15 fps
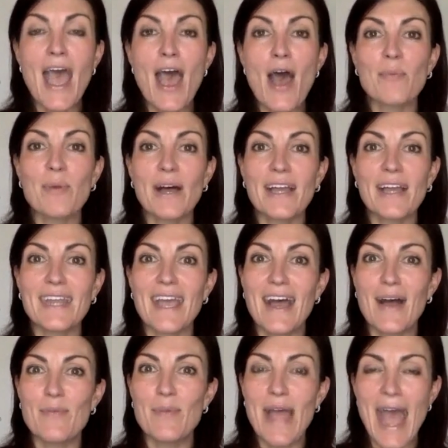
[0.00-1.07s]
But
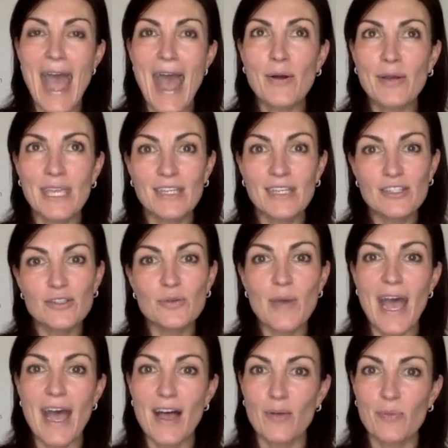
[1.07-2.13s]
how can you
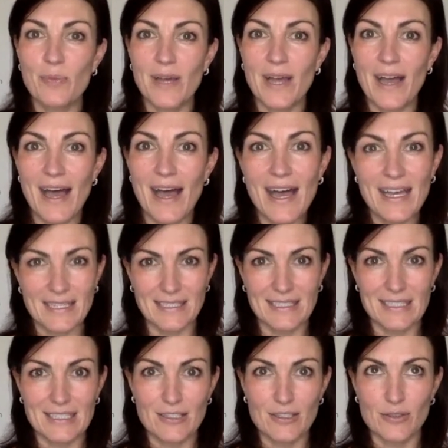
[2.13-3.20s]
help
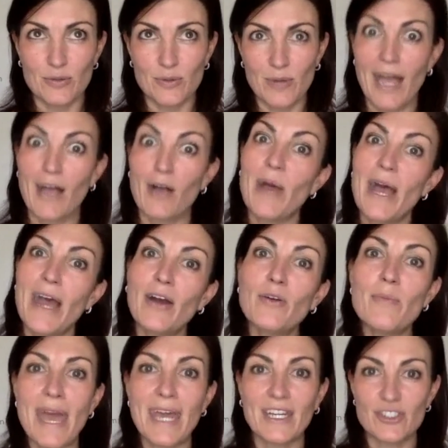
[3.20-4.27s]
us to help our
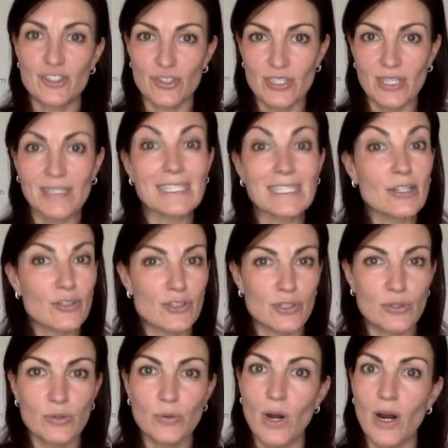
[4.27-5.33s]
managers and leaders
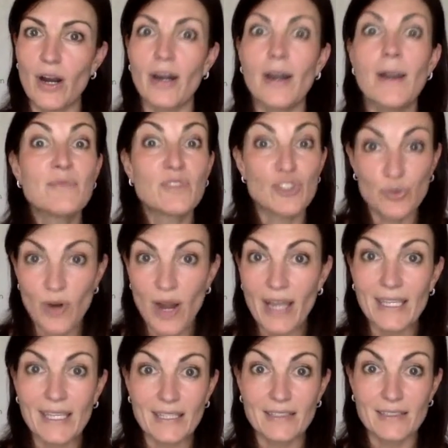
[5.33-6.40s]
who are
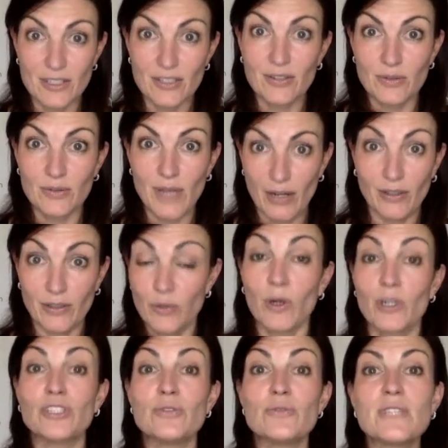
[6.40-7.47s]
who are
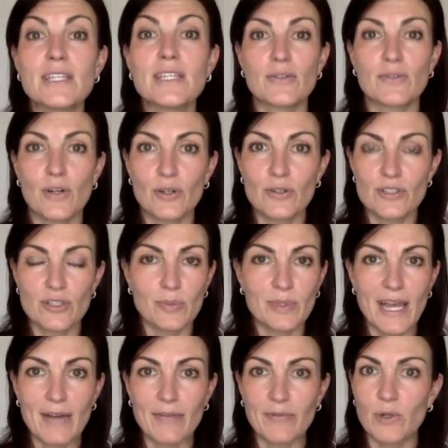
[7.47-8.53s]
using the rehearsal
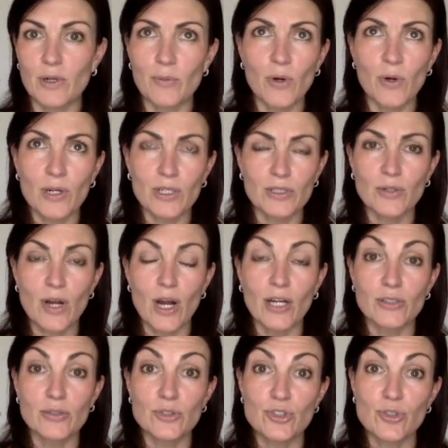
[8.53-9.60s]
platform, or
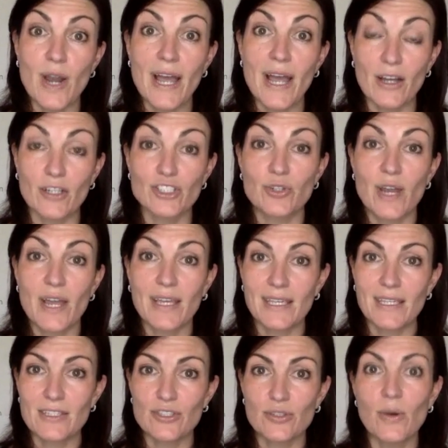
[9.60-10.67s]
are
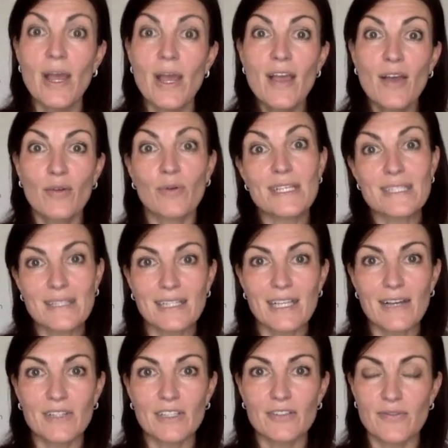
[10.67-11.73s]
trying to raise the
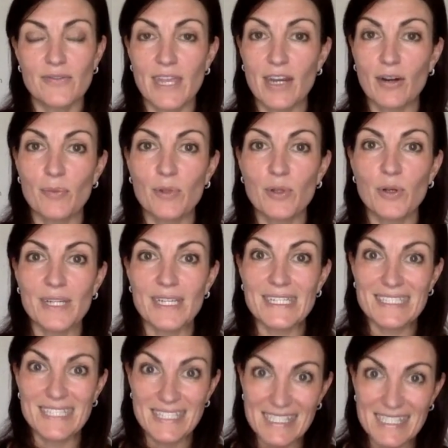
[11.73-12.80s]
level of their
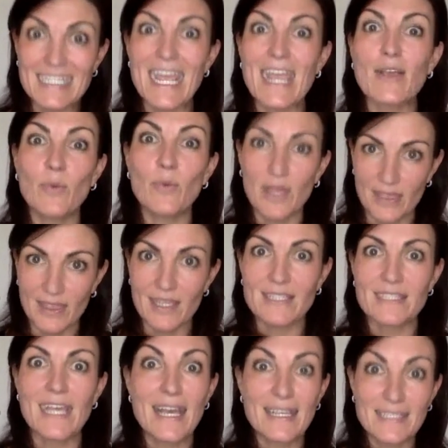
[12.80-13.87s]
employee to stay with this
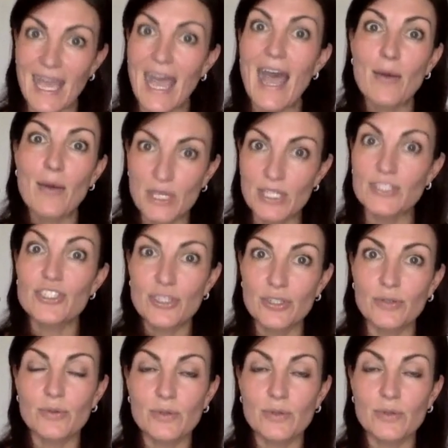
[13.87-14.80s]
as a habit too?